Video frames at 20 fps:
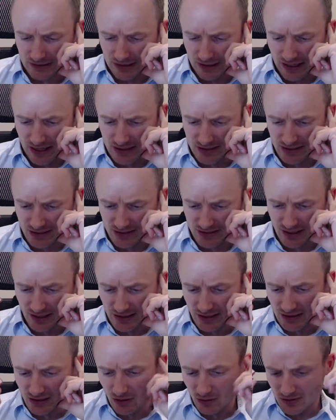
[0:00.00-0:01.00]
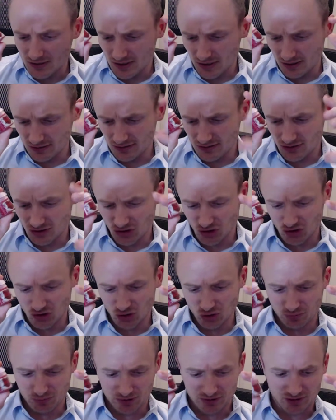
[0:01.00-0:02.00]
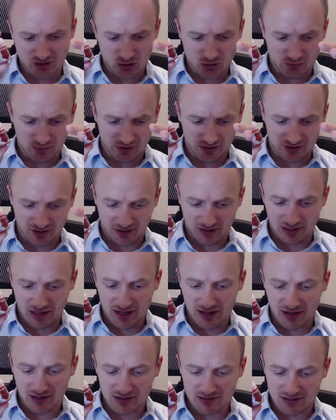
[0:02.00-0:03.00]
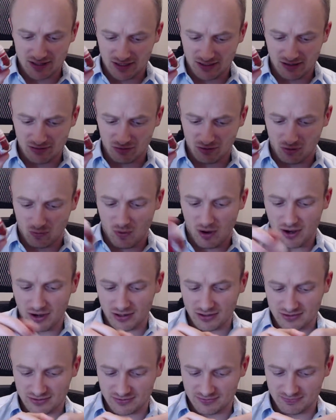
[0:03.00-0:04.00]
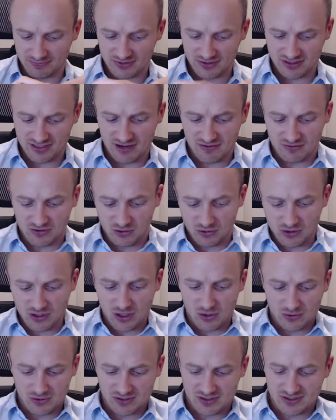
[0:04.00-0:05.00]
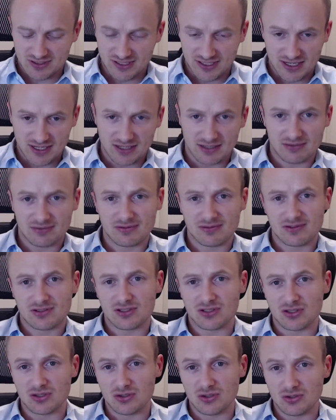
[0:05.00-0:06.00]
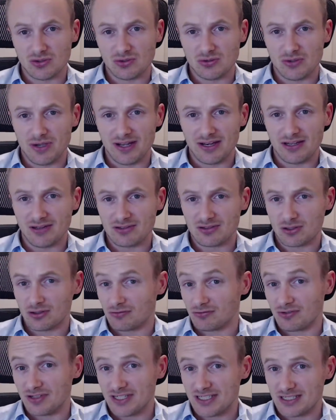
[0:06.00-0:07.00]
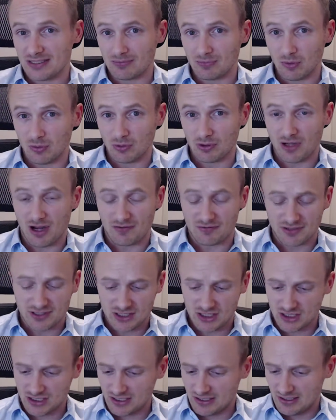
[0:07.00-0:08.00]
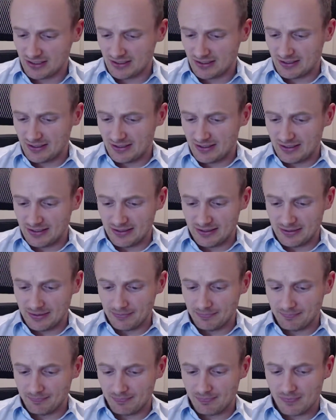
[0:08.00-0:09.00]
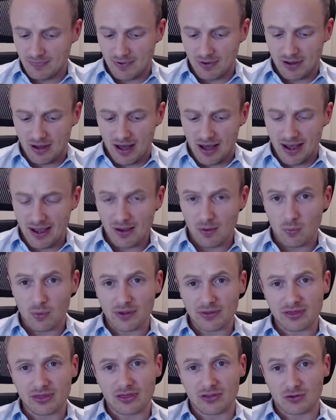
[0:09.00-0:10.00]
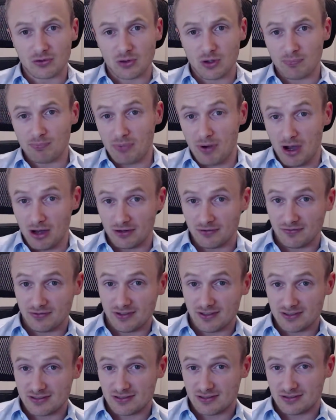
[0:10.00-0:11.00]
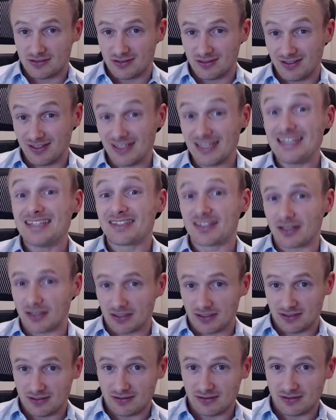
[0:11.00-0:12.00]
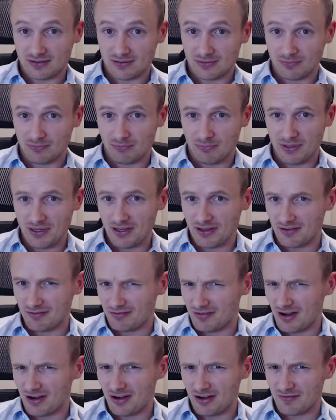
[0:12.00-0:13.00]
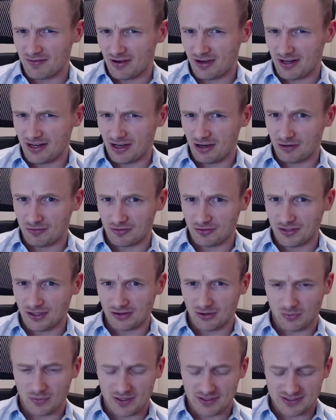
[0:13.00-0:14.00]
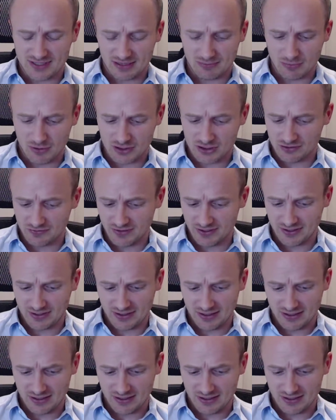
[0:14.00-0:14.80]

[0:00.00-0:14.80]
It's just that it goes on super thin layers, and it requires several coats to get it to any sort of reasonable coverage. I went through a pot of this easily, being very careful not to waste that much of it,